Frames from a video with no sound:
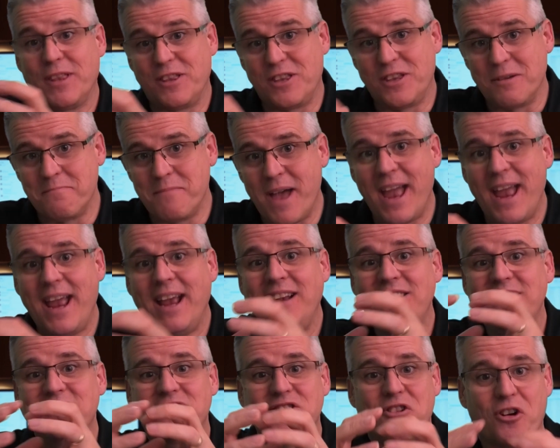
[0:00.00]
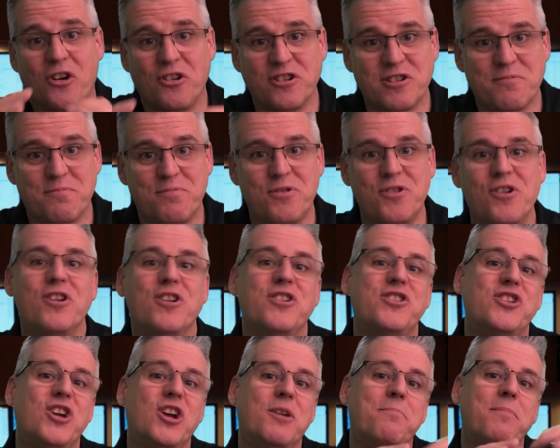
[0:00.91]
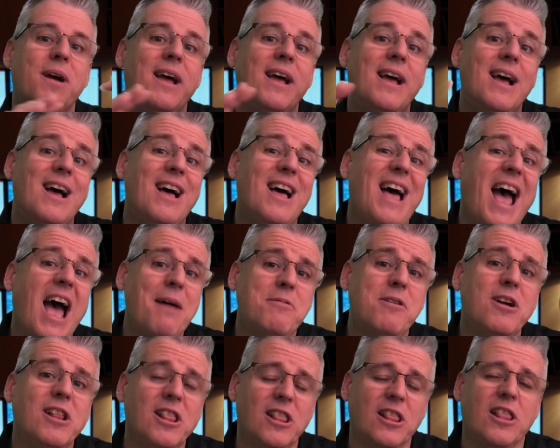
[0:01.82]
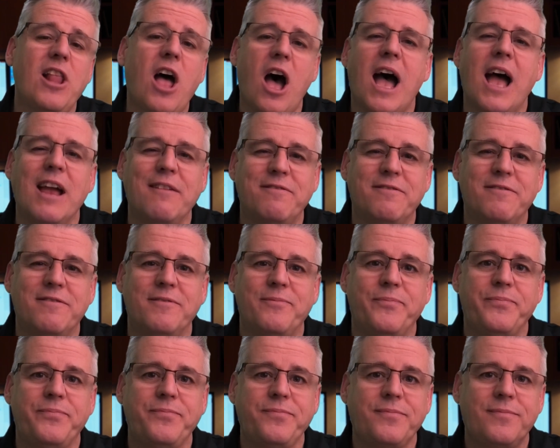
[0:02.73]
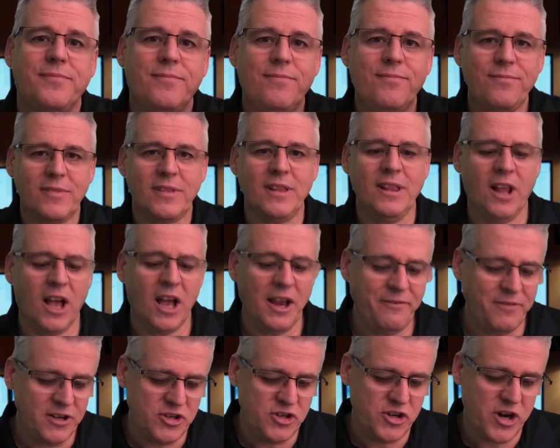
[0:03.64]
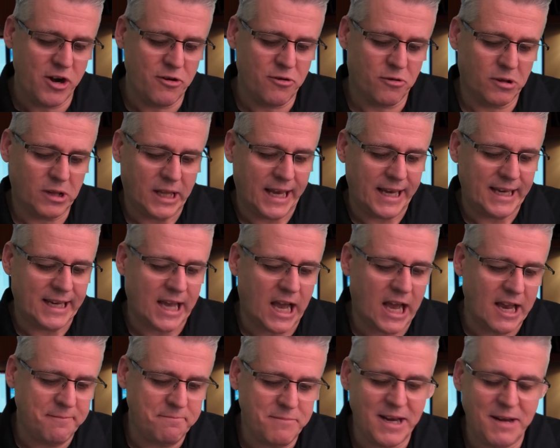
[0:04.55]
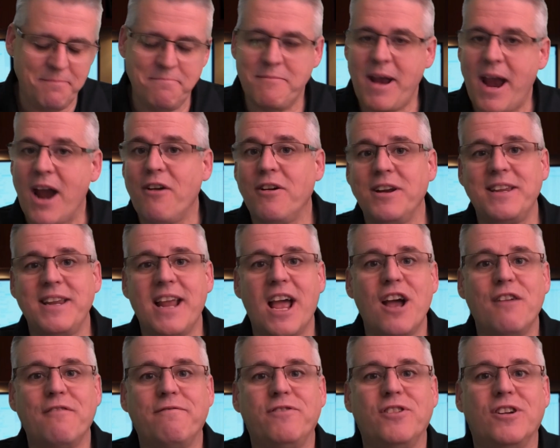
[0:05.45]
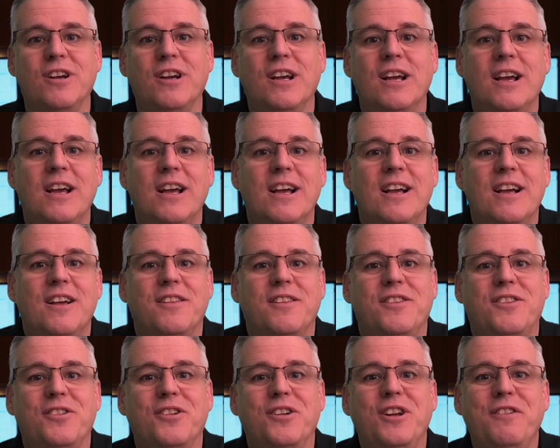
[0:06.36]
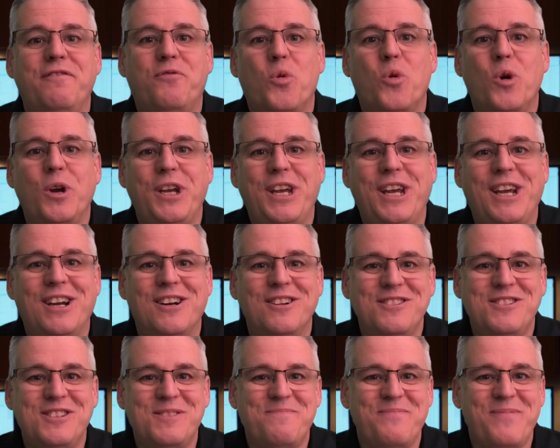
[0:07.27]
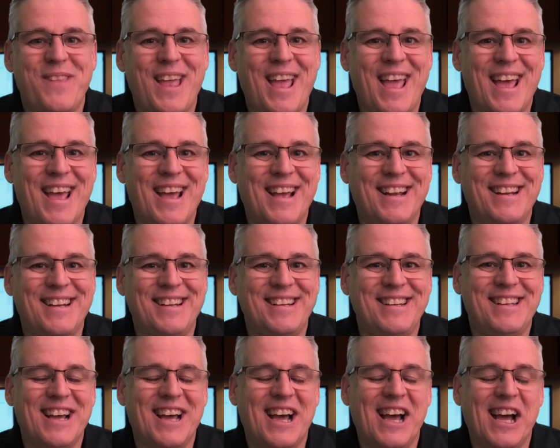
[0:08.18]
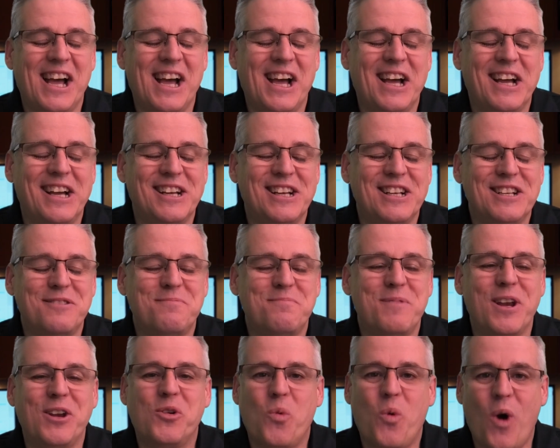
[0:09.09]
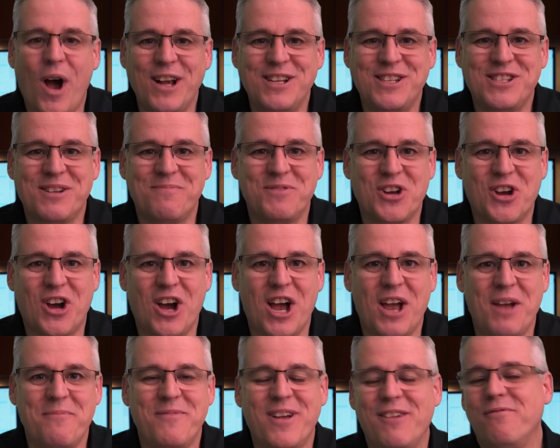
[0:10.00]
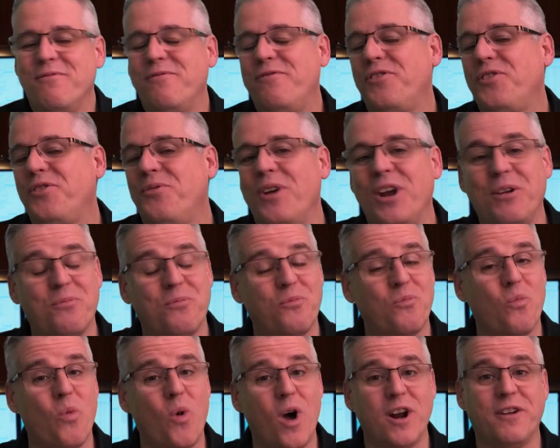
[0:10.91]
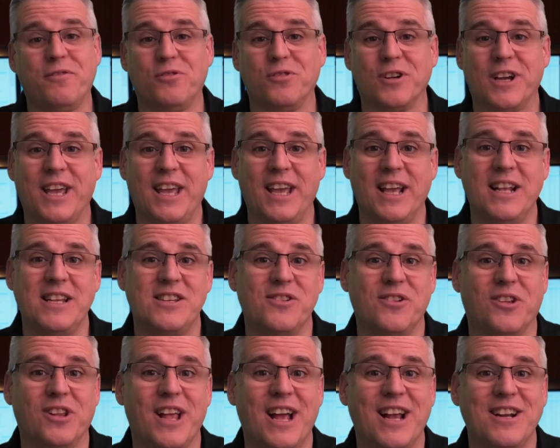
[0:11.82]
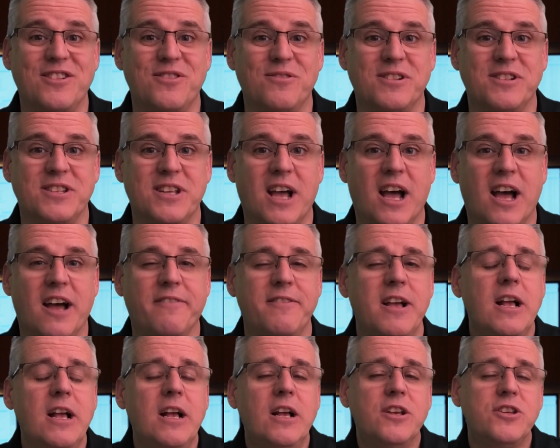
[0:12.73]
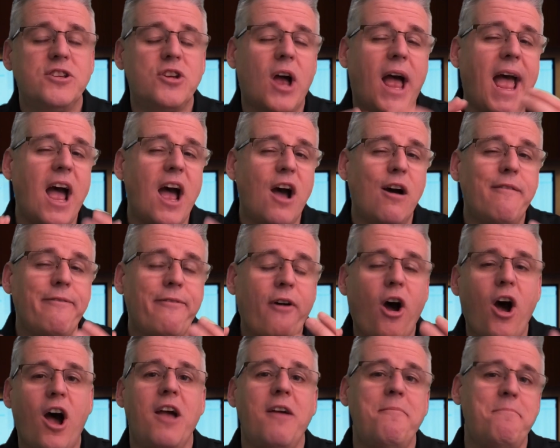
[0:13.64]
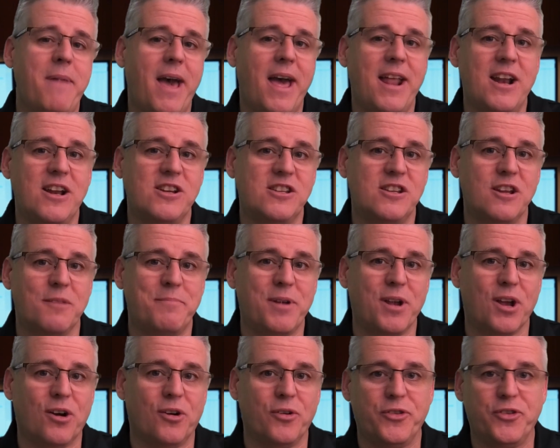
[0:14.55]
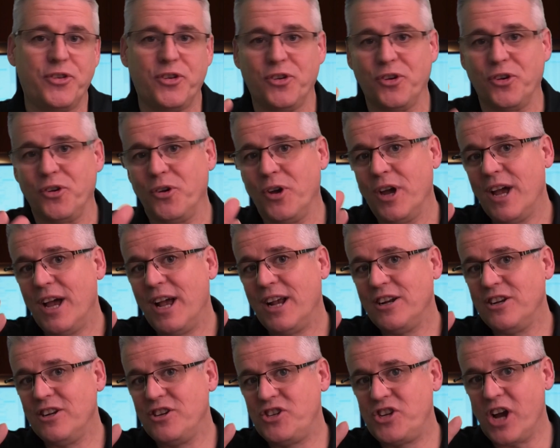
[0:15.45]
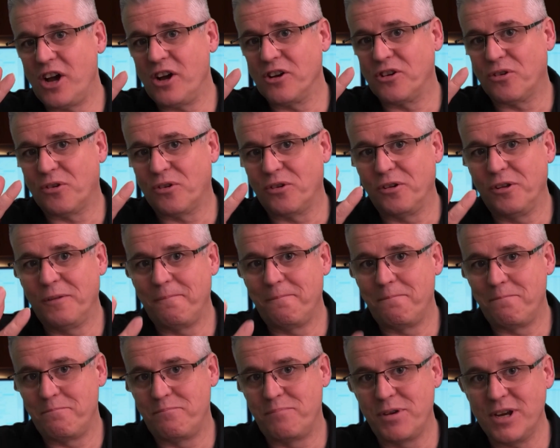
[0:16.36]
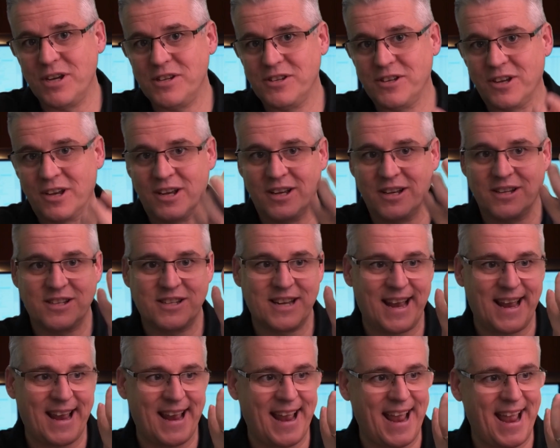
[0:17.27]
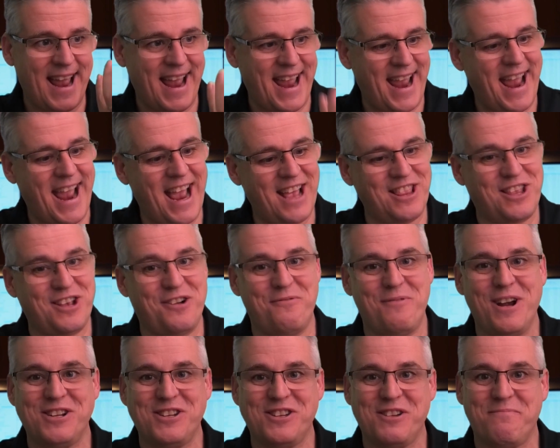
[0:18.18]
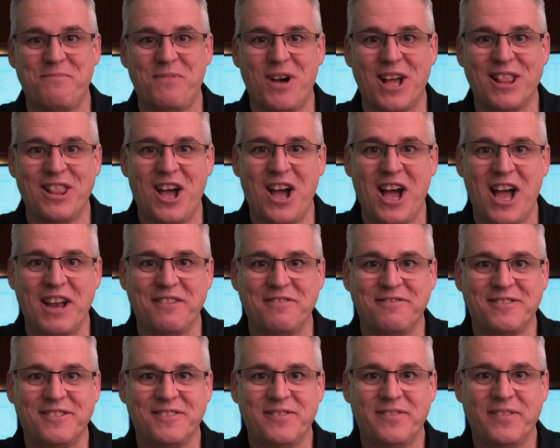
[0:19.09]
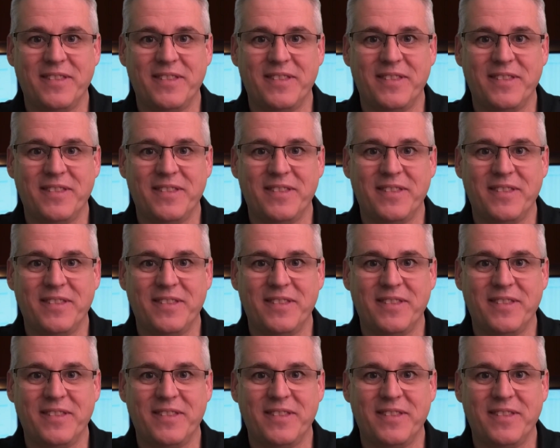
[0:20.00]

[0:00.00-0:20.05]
domains, entrepreneurship. How about life? Life in general. Like, I've been married now for 34 years, and it's been quite some time. Have three wonderful kids and all that sort of stuff. So how have I managed to be able to juggle business and the rest of my life?